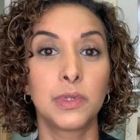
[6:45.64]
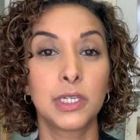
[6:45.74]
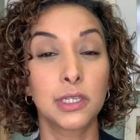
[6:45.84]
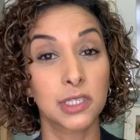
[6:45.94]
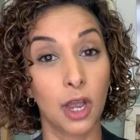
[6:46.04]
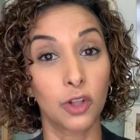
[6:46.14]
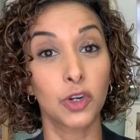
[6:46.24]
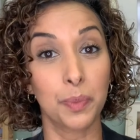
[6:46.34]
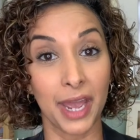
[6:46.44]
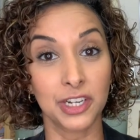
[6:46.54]

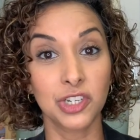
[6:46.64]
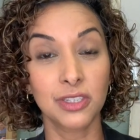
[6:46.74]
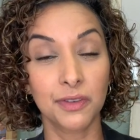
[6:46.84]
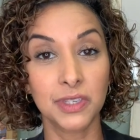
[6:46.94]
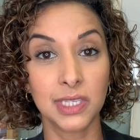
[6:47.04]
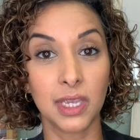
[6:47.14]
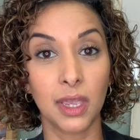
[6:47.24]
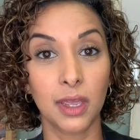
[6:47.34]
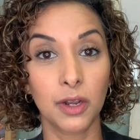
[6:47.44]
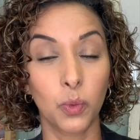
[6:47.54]
discolored patches of
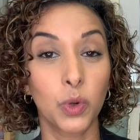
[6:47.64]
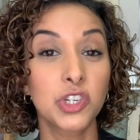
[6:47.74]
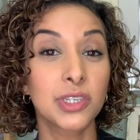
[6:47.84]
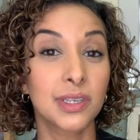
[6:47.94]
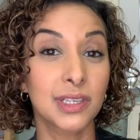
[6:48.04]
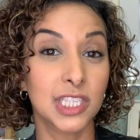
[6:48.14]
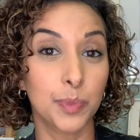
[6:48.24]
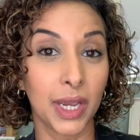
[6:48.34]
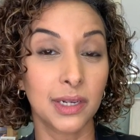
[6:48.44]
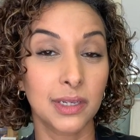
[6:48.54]
skin, which is
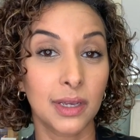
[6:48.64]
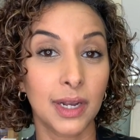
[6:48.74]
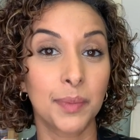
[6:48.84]
expected.